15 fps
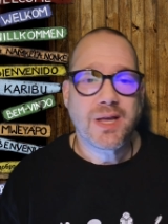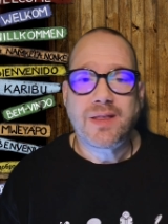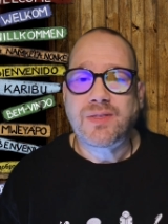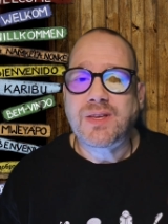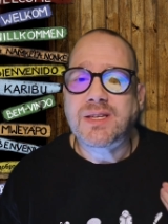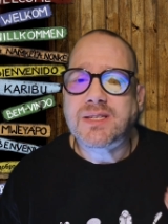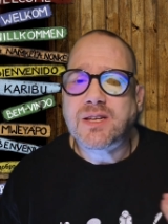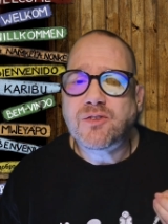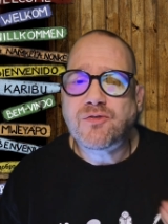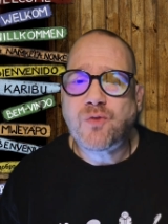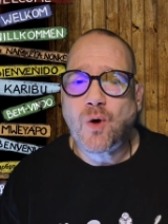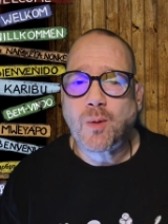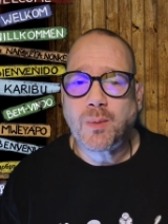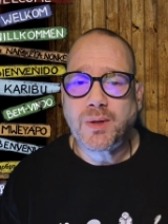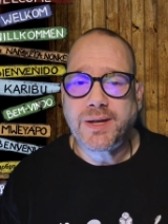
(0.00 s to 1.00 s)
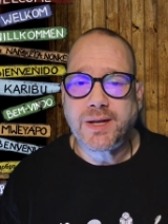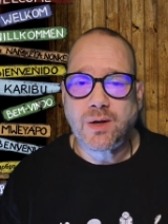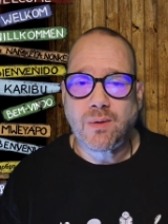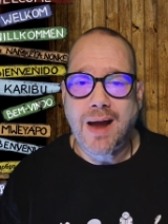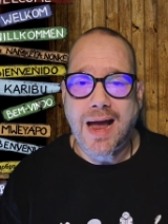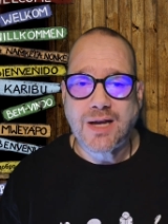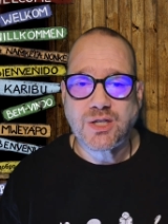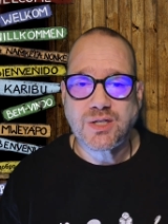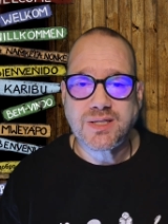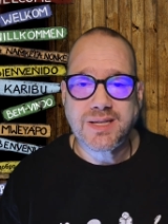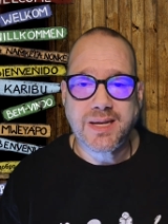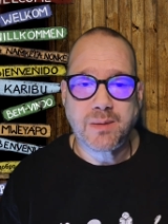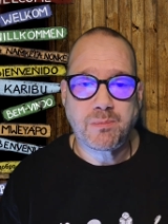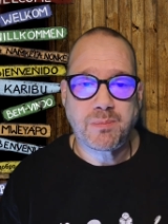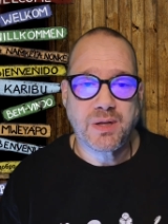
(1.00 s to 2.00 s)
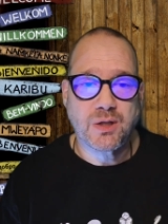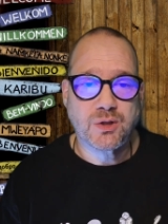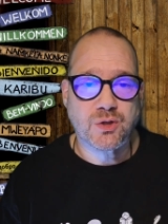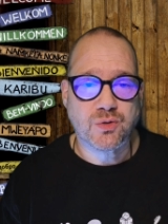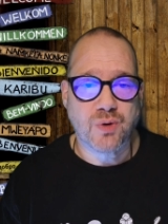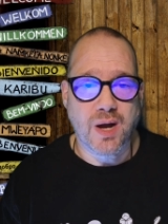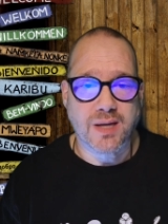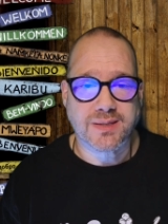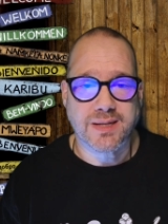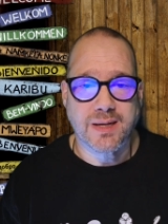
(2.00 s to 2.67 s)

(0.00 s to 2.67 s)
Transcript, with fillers: these informal interactions can build trust